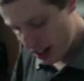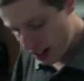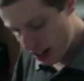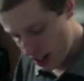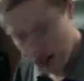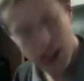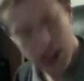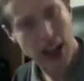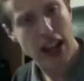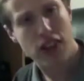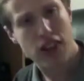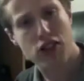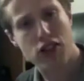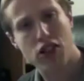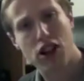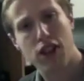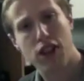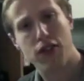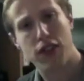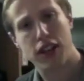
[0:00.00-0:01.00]
Should I
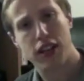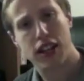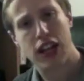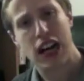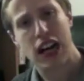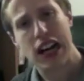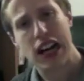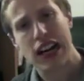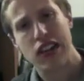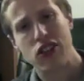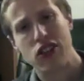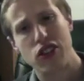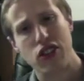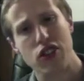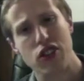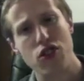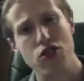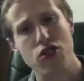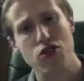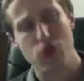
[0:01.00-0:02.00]
start off with the cons, the
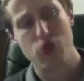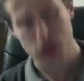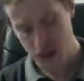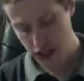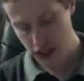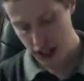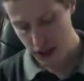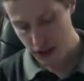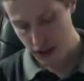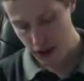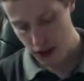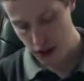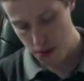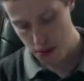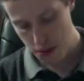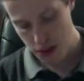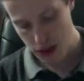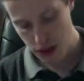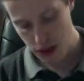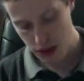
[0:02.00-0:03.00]
neutral stuff, or the
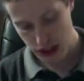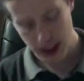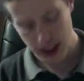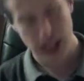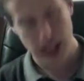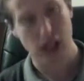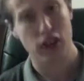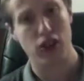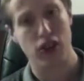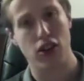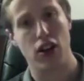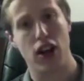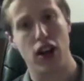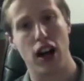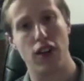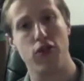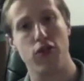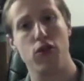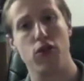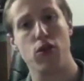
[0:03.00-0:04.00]
pros? I think I'll start
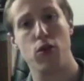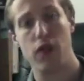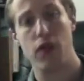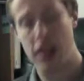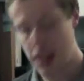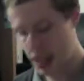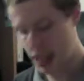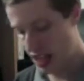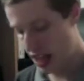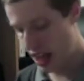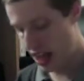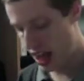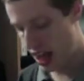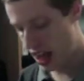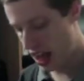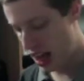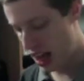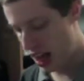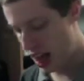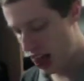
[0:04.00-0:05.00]
off with
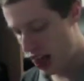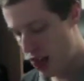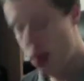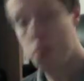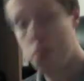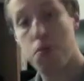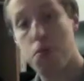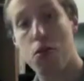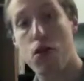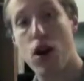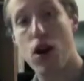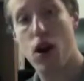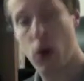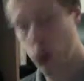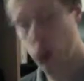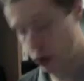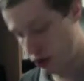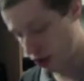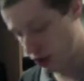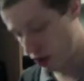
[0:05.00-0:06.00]
the
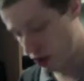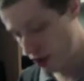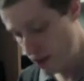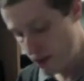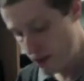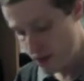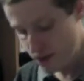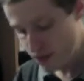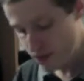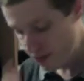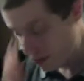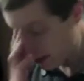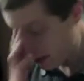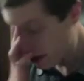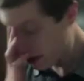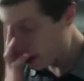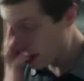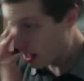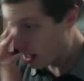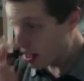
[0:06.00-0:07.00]
pros.
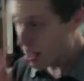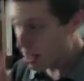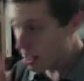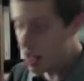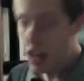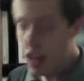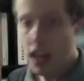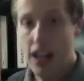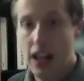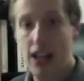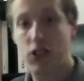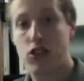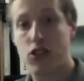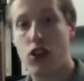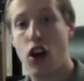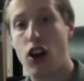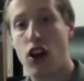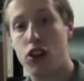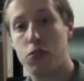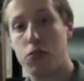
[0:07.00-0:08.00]

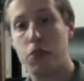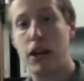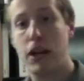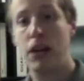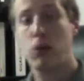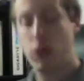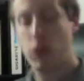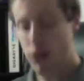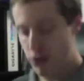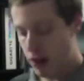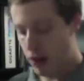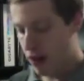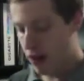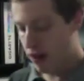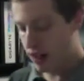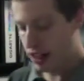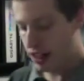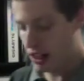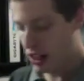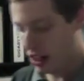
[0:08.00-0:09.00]
Install speed was
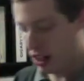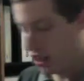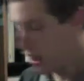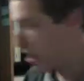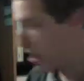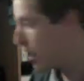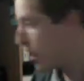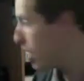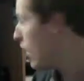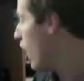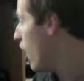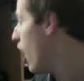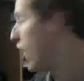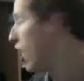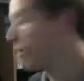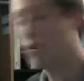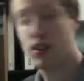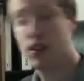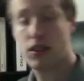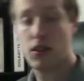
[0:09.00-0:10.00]
very good
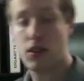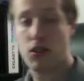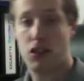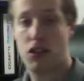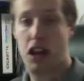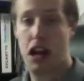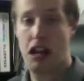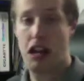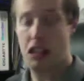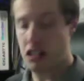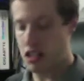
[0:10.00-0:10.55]
on Windows 8.